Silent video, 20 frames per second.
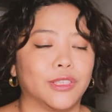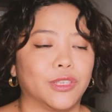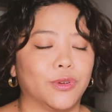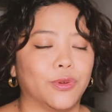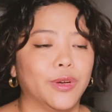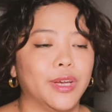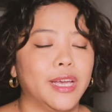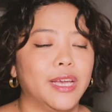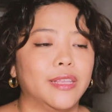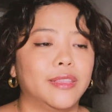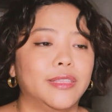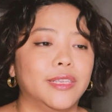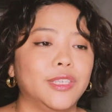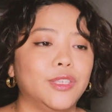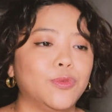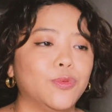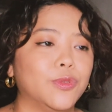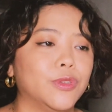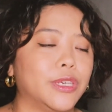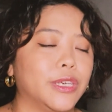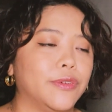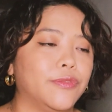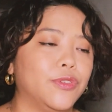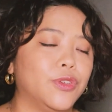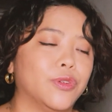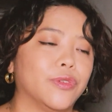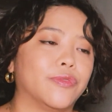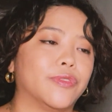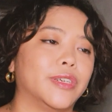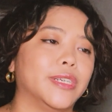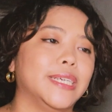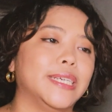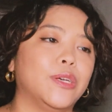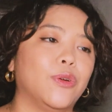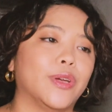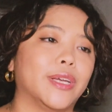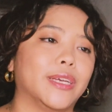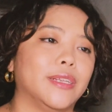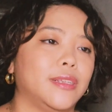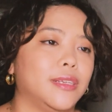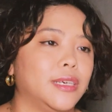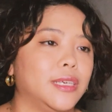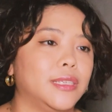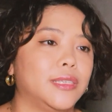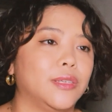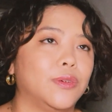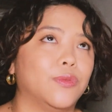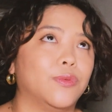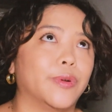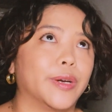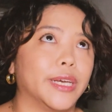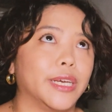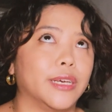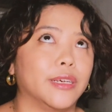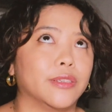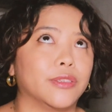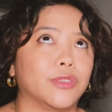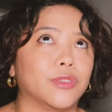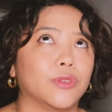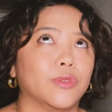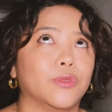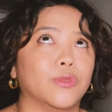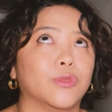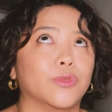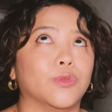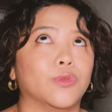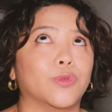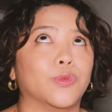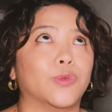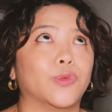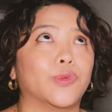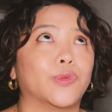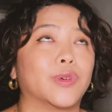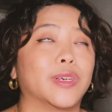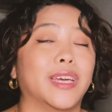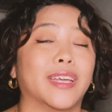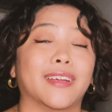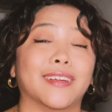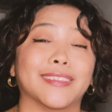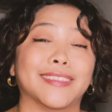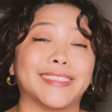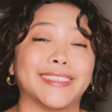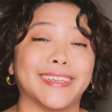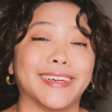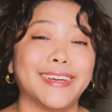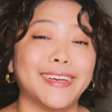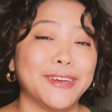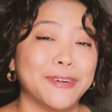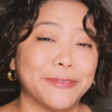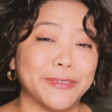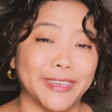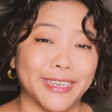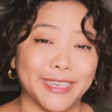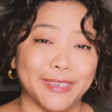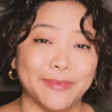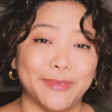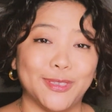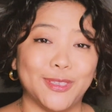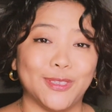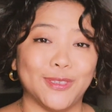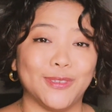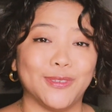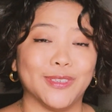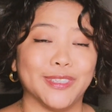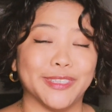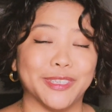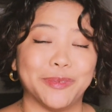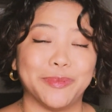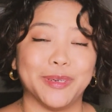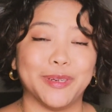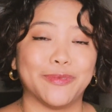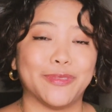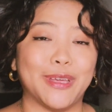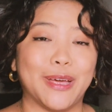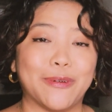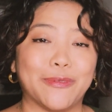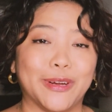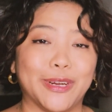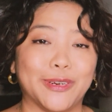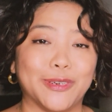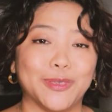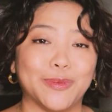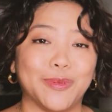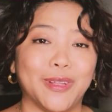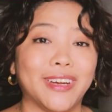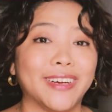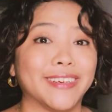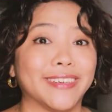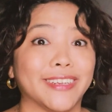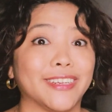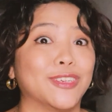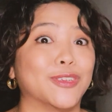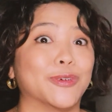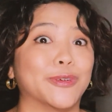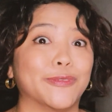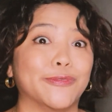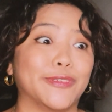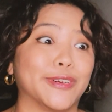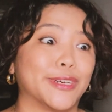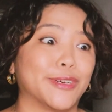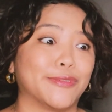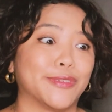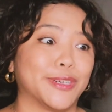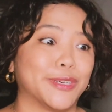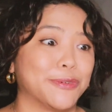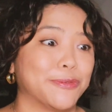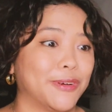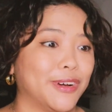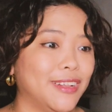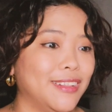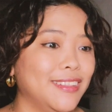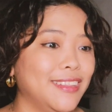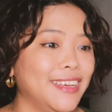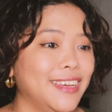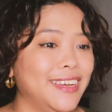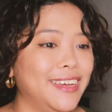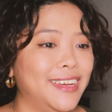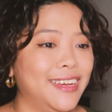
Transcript: So this will give you a very quick and easy way to get unstuck when it comes to a little bit of that writer's block, and I know it very, very well.